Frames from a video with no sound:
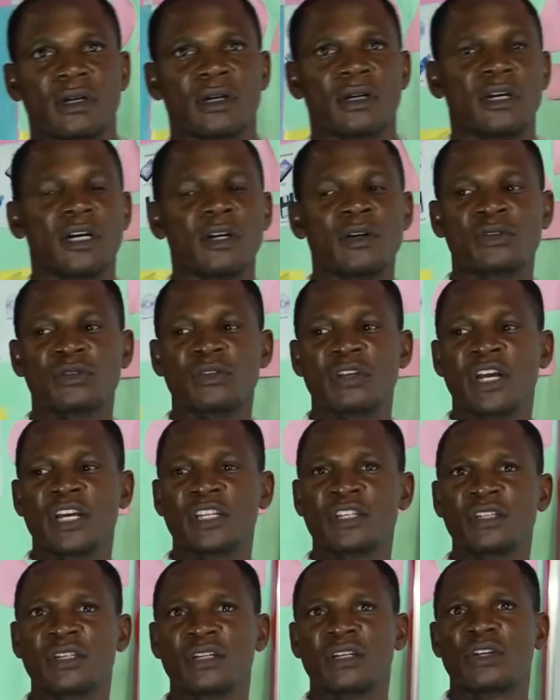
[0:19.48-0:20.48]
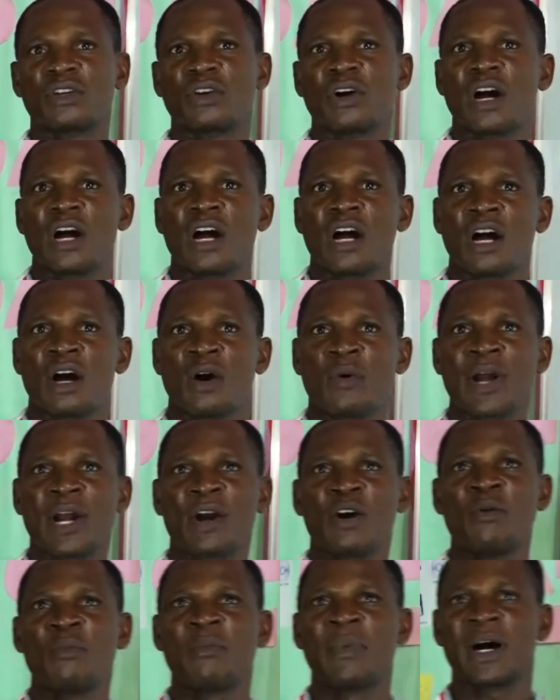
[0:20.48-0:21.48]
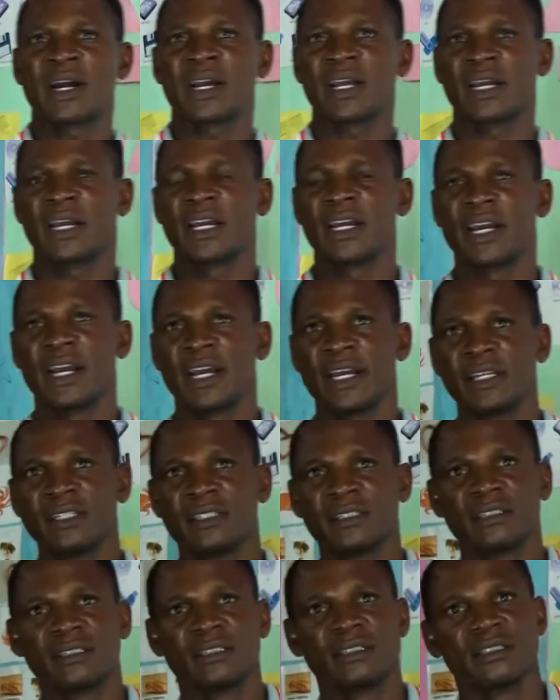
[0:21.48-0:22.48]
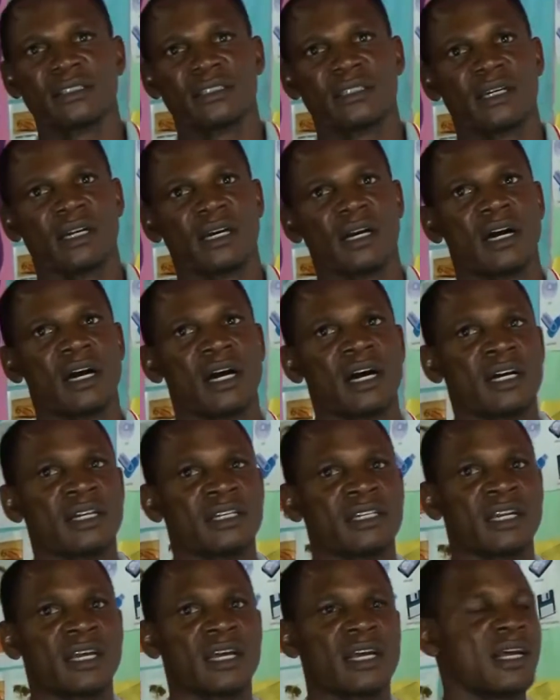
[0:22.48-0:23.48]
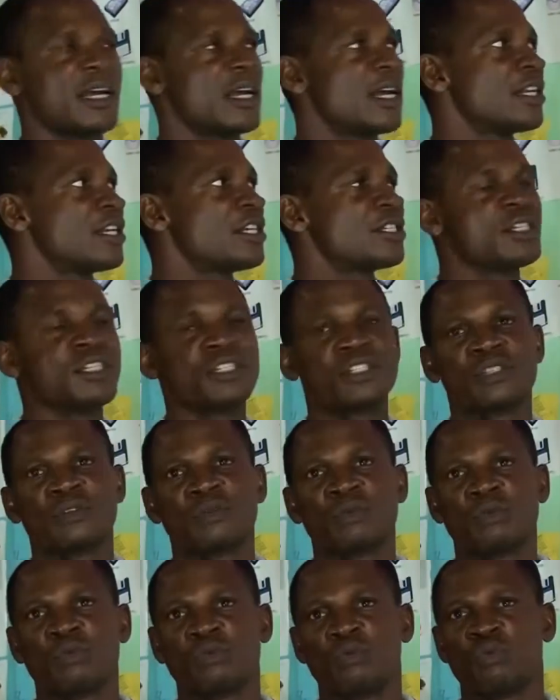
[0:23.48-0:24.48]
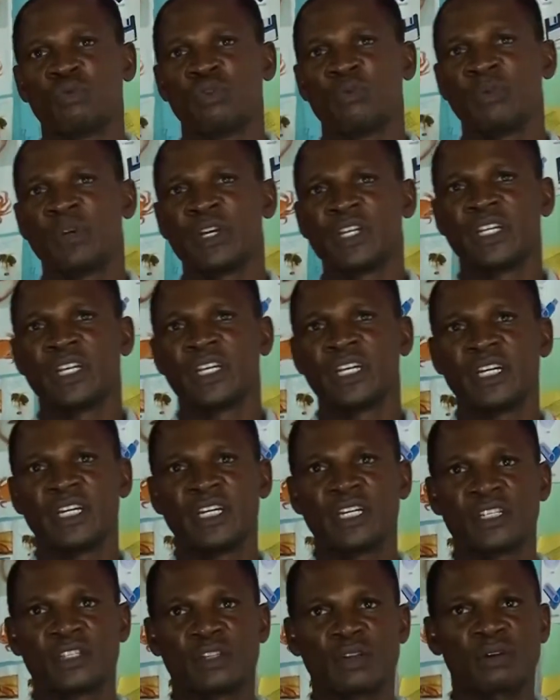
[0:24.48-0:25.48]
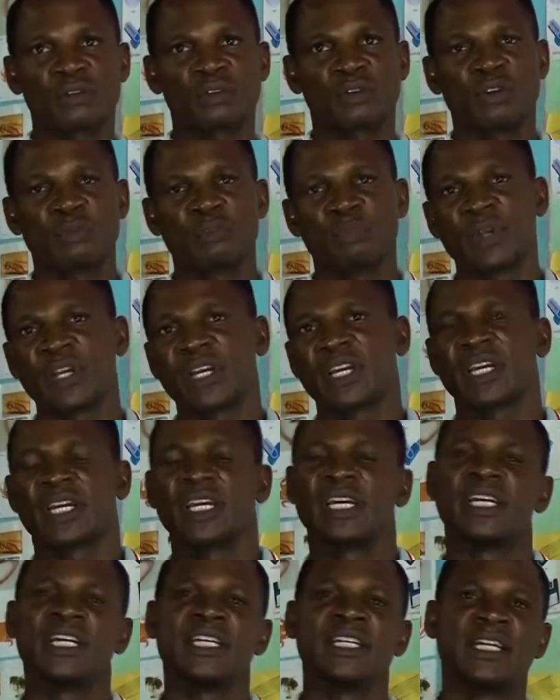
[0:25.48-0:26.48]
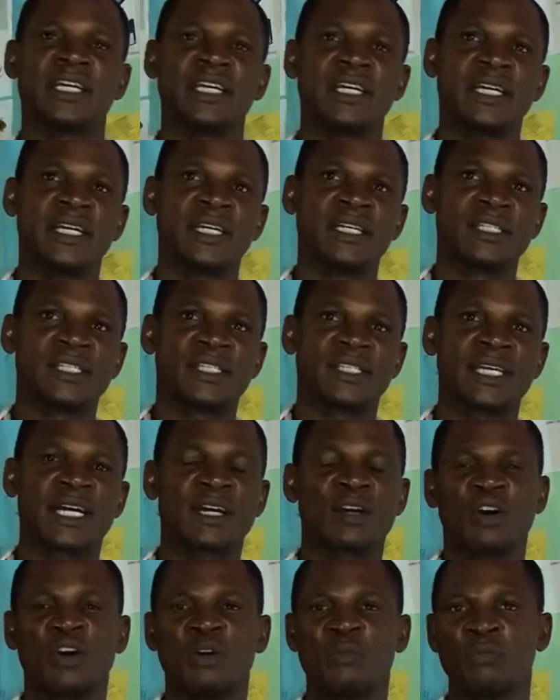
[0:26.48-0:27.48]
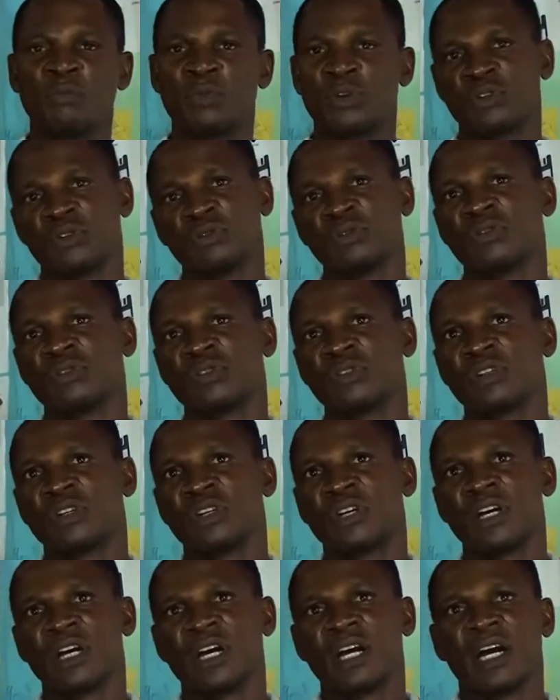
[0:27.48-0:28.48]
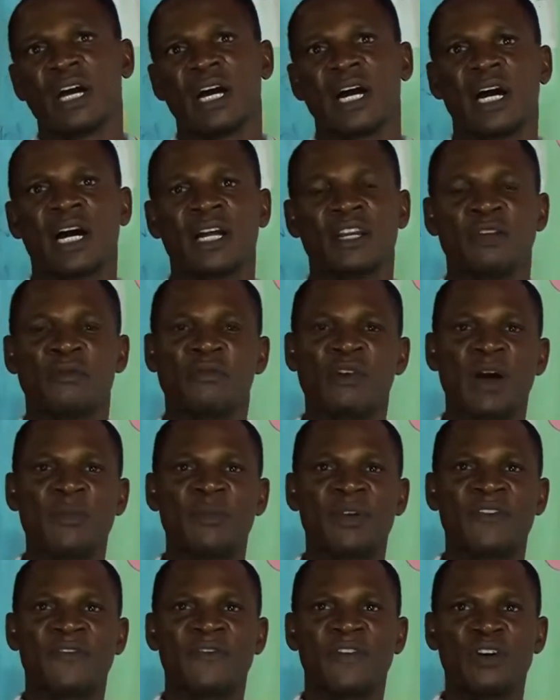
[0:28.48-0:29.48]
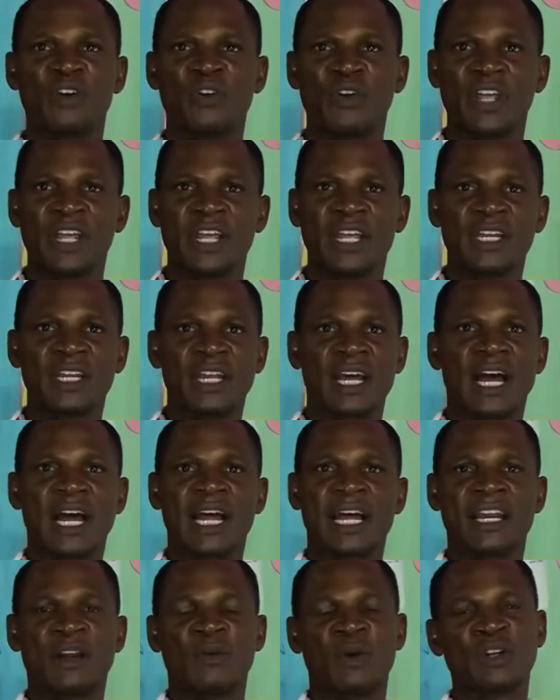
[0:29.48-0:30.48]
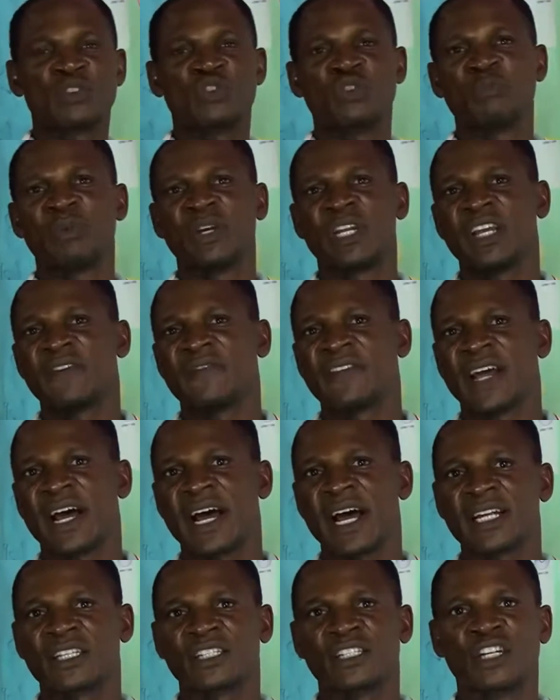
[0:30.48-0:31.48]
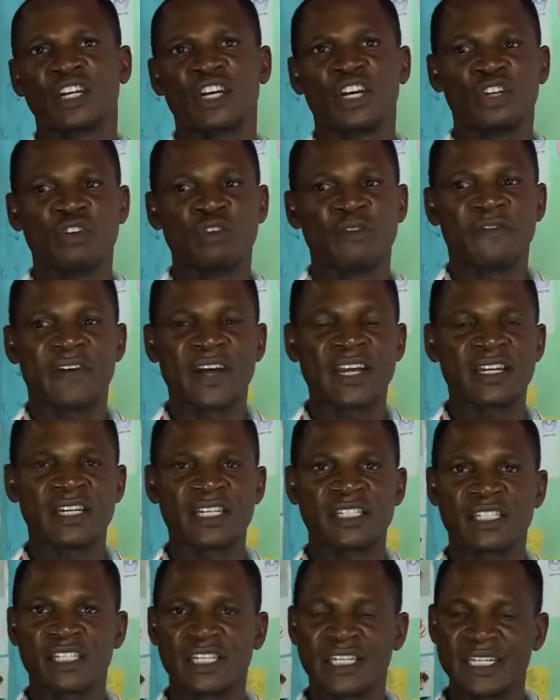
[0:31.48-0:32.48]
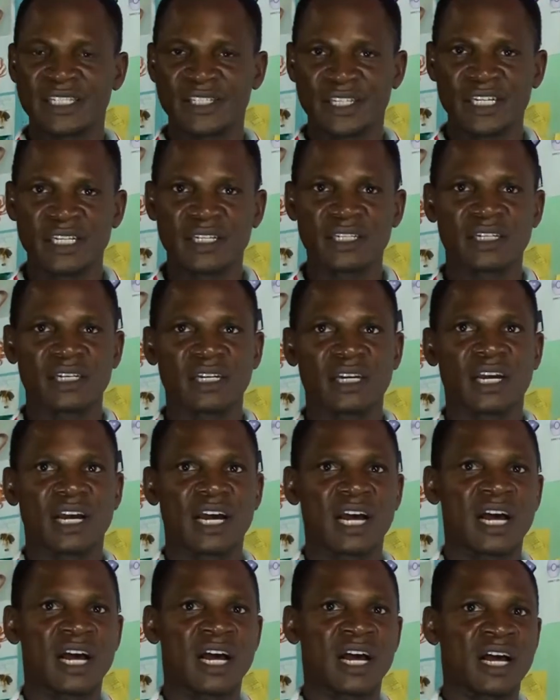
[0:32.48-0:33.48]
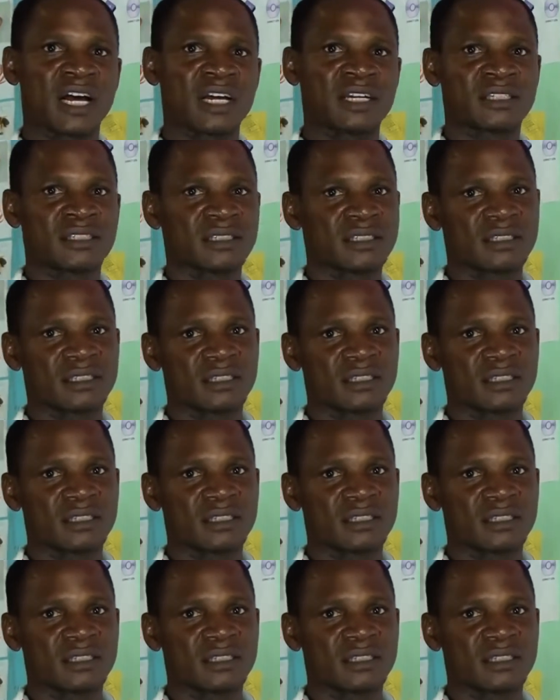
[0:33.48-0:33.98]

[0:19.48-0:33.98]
Hello students, you are welcome back again, and this will be the top topic in the second module. And if you have been following, I want to believe that you find it easy and